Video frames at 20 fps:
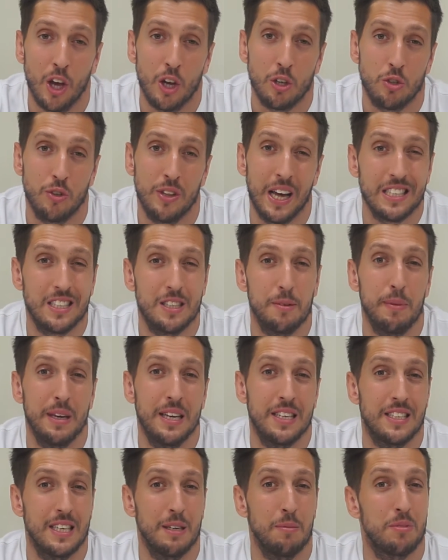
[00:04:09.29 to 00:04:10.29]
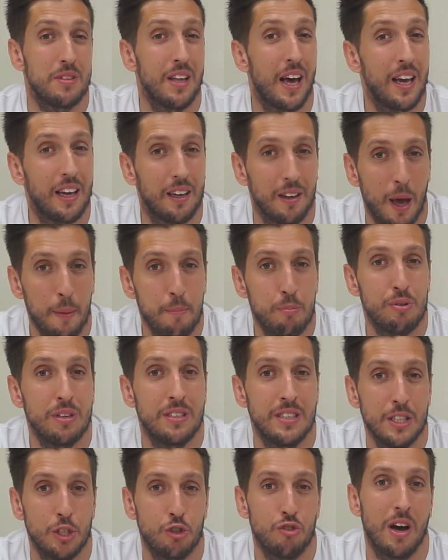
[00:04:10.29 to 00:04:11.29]
So that to me seems like a
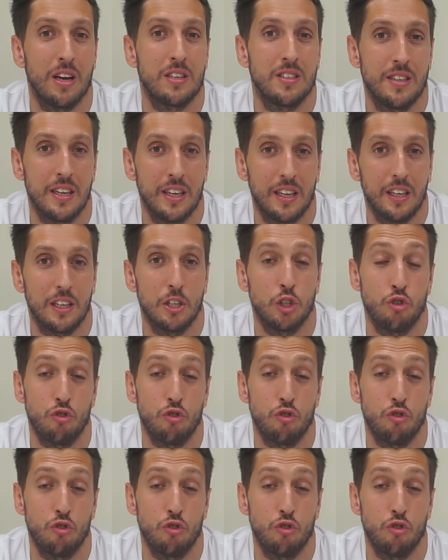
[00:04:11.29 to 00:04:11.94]
pretty drastic